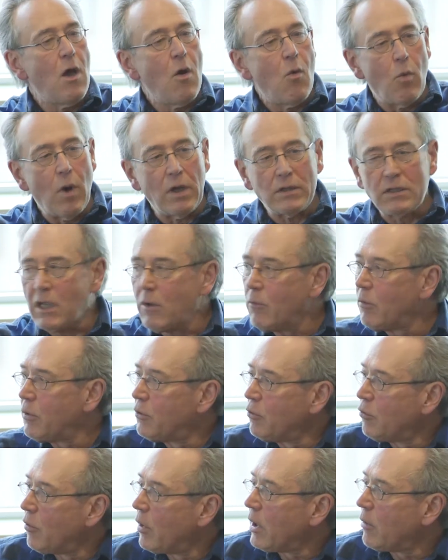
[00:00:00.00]
what they were
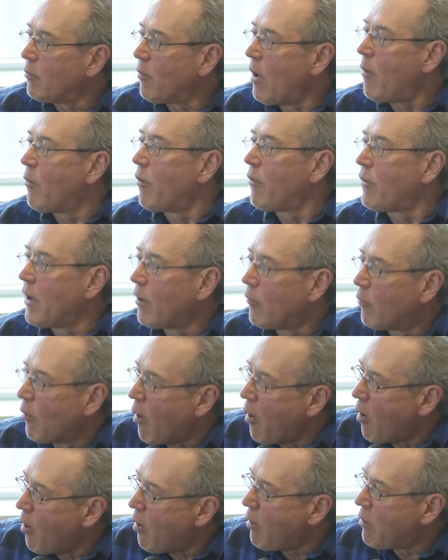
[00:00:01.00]
doing, what were their
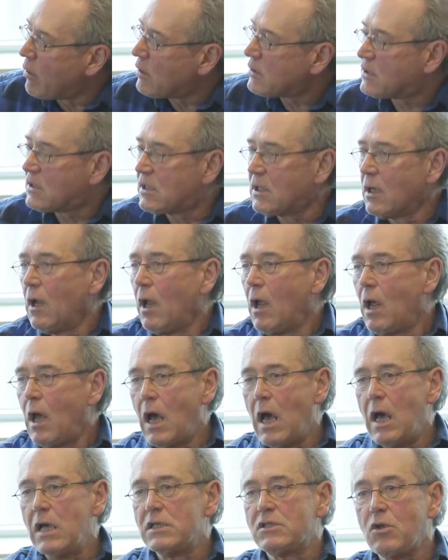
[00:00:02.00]
roles.
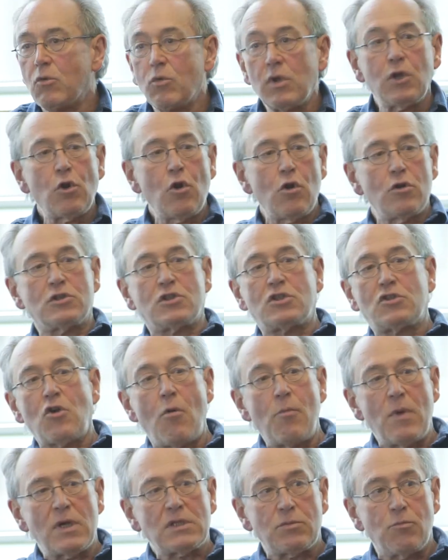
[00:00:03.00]
So we learned so
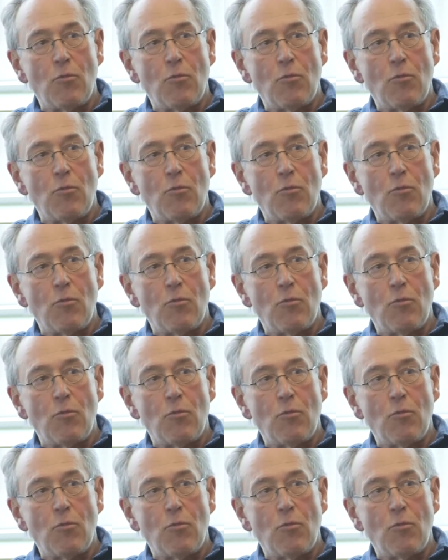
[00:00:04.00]
much